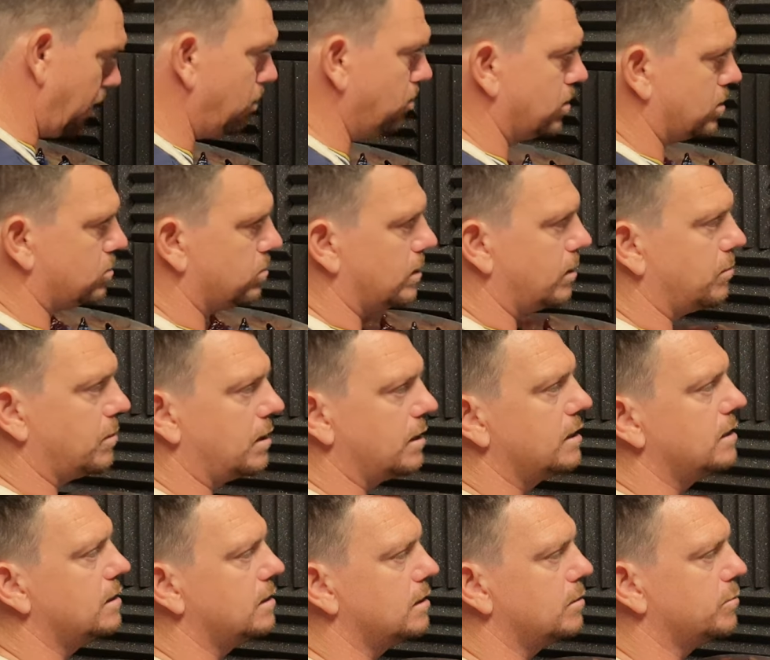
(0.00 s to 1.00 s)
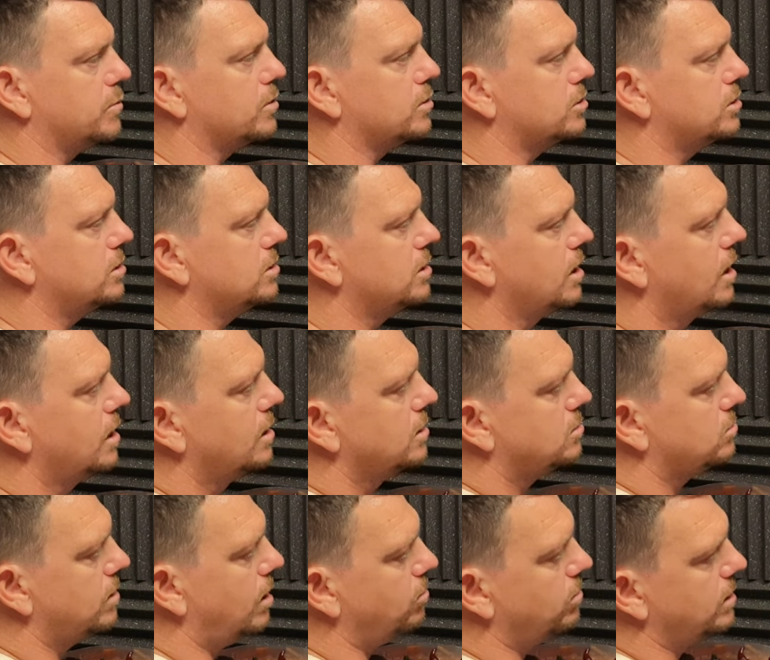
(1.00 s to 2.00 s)
folks, when I'm cleaning the brushes.
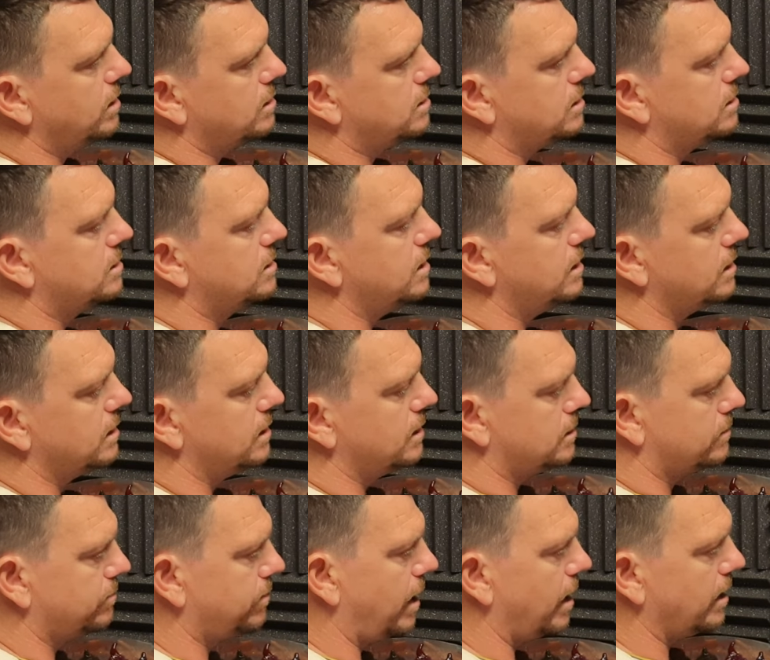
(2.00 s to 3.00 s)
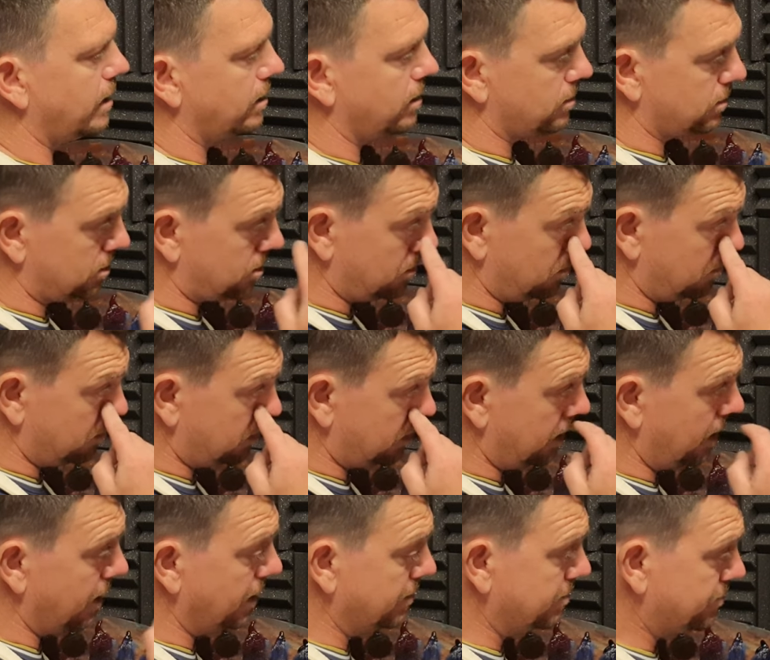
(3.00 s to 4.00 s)
So now we need to sit this fire on
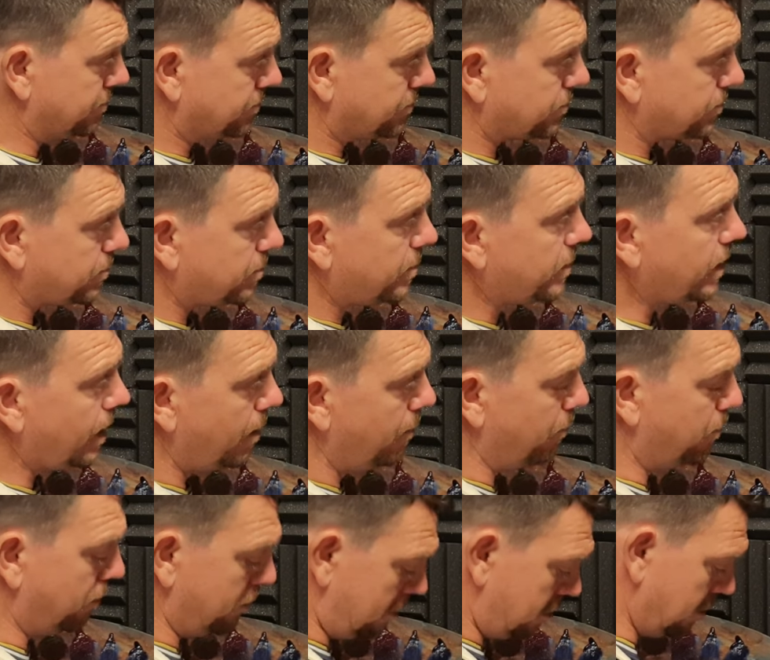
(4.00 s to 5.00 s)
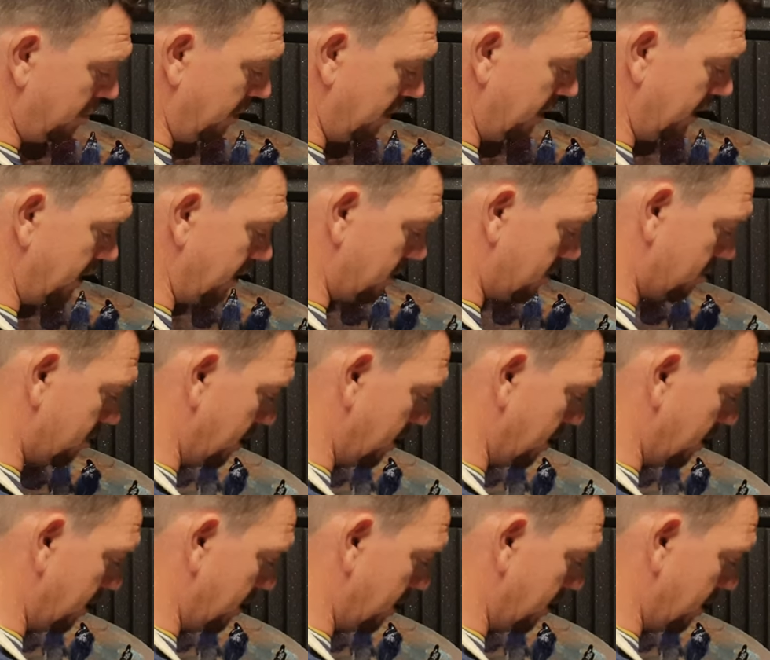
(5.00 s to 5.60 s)
something. and push some of these